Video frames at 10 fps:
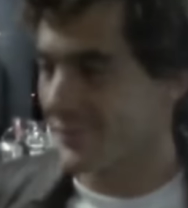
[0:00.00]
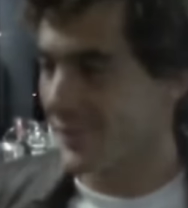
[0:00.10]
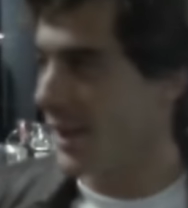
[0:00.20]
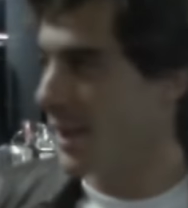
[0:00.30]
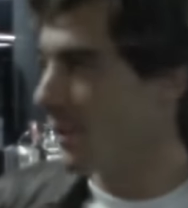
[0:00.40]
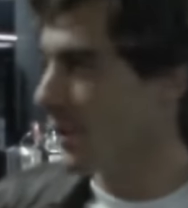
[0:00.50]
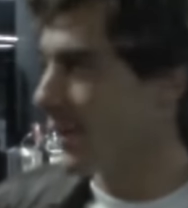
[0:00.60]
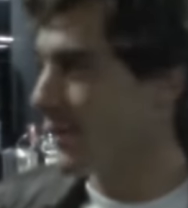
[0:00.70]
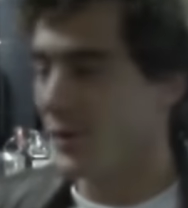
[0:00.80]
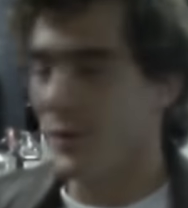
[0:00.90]
But I'm
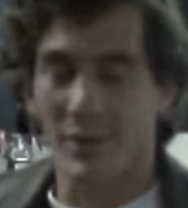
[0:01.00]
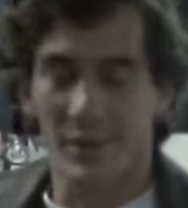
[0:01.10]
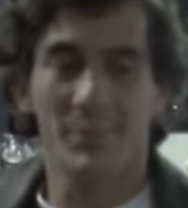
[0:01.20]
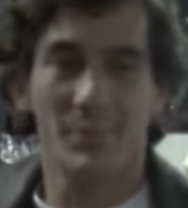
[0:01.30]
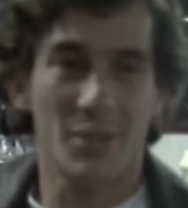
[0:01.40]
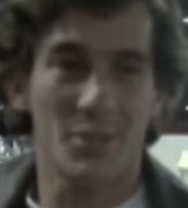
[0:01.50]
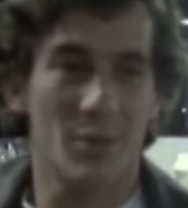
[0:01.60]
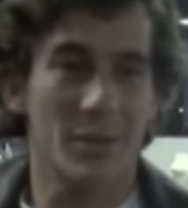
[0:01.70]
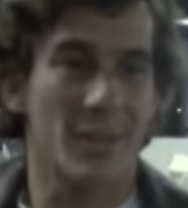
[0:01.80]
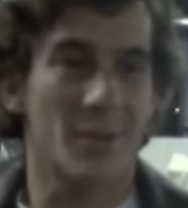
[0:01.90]
looking forward much
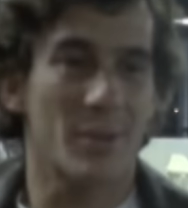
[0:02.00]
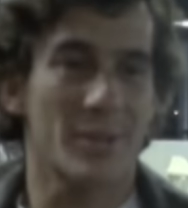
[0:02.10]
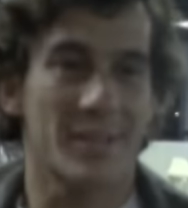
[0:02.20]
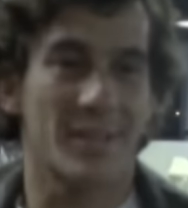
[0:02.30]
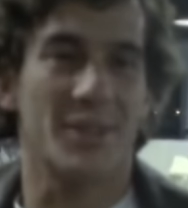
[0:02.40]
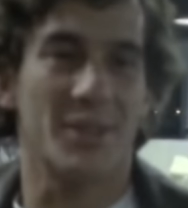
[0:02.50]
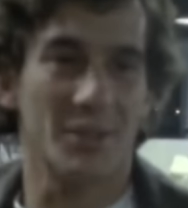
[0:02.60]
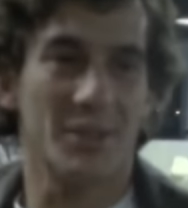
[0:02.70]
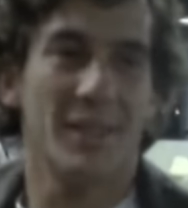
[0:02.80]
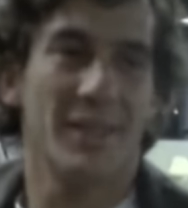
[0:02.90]
more than I was a year ago.
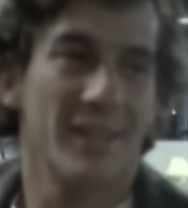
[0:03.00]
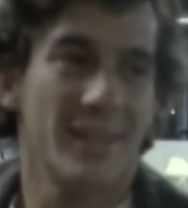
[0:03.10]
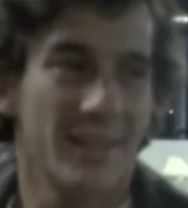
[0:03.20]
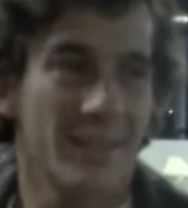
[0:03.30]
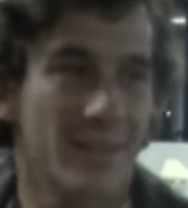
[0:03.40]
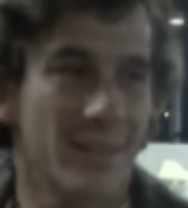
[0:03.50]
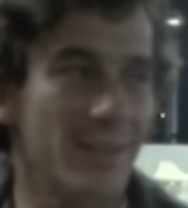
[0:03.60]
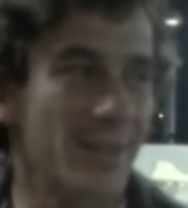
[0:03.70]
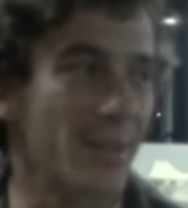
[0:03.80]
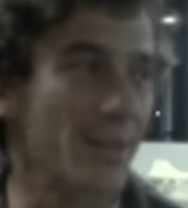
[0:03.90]

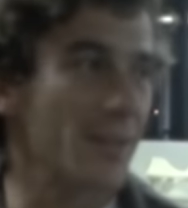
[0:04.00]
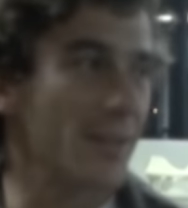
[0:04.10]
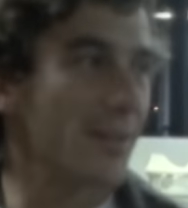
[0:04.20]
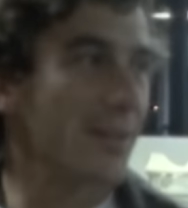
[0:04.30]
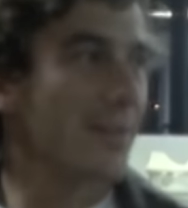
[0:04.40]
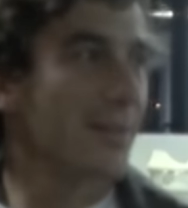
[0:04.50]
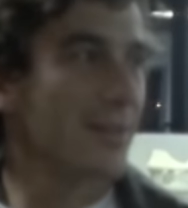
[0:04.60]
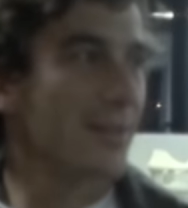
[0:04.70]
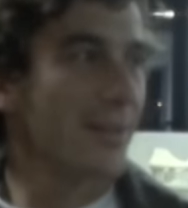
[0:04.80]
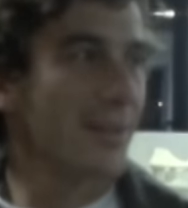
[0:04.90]
Uh,
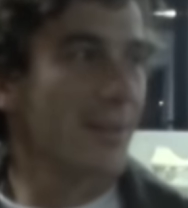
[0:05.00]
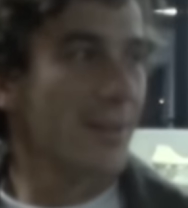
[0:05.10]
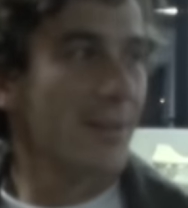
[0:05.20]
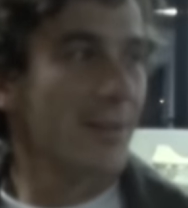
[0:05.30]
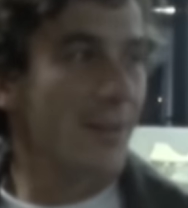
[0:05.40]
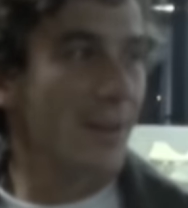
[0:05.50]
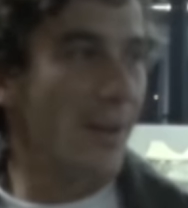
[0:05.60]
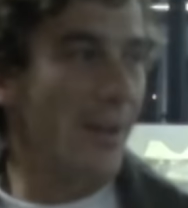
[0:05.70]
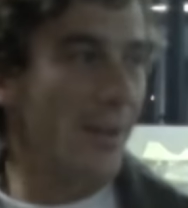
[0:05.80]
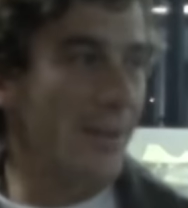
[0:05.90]

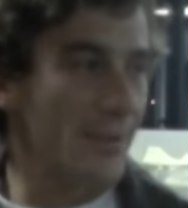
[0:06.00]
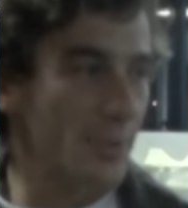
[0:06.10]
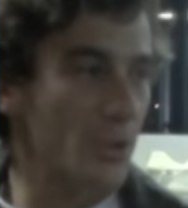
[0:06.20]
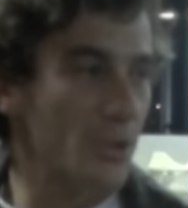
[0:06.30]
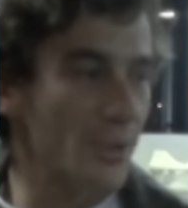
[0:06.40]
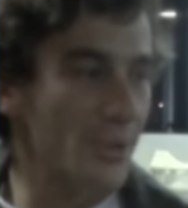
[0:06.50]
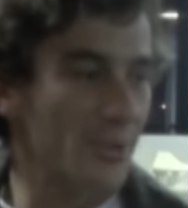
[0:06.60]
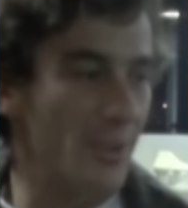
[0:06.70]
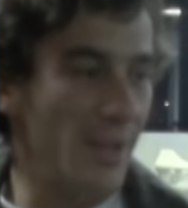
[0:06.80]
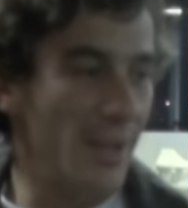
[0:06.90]
I had the opportunity to
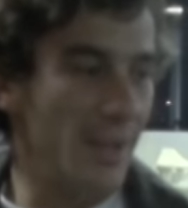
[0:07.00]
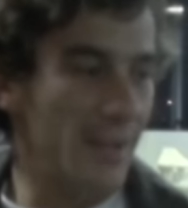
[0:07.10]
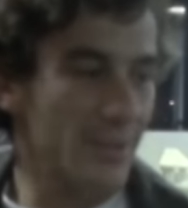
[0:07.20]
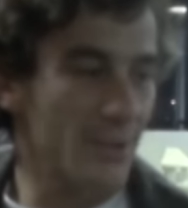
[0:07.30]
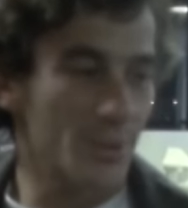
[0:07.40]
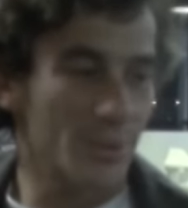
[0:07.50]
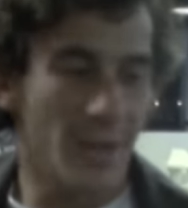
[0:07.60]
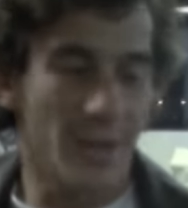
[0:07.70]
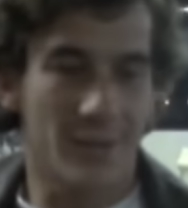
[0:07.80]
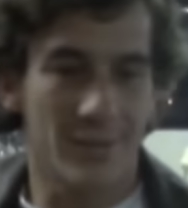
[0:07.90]
relax, cool
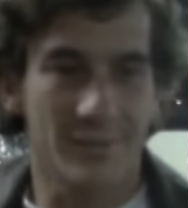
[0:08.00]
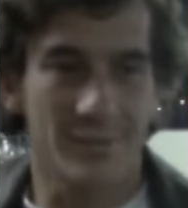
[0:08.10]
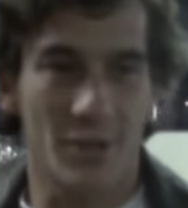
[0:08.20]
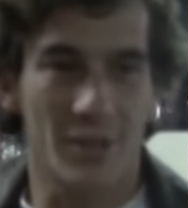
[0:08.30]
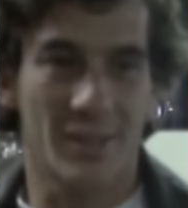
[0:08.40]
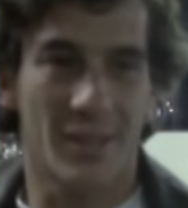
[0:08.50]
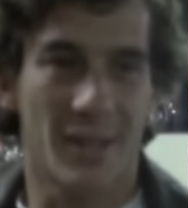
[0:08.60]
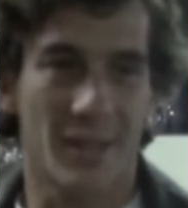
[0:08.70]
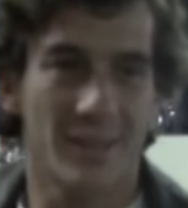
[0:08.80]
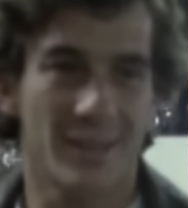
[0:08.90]
down,
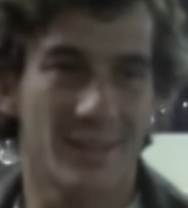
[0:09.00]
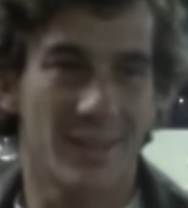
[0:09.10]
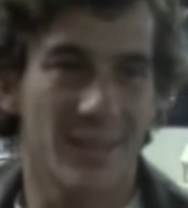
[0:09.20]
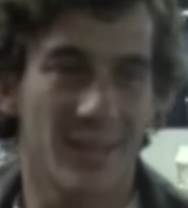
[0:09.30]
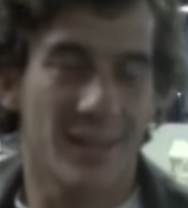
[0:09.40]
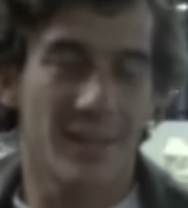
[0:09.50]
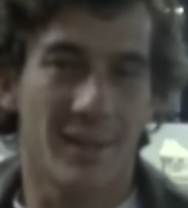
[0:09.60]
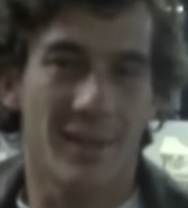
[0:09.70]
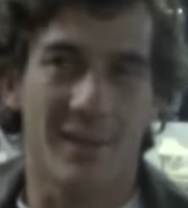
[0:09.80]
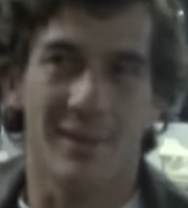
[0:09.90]
restart,
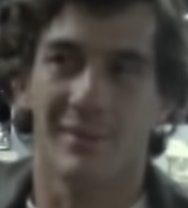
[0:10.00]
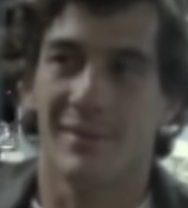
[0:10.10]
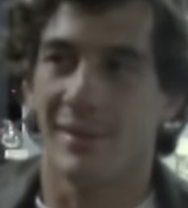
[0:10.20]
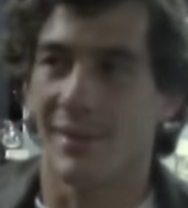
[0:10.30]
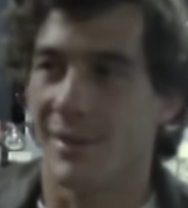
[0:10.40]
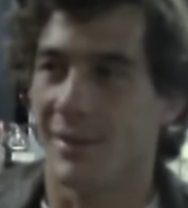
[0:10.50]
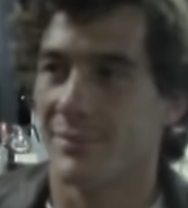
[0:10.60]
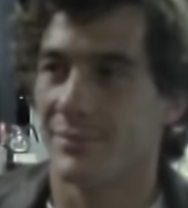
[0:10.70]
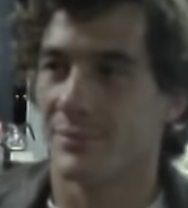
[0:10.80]
and uh,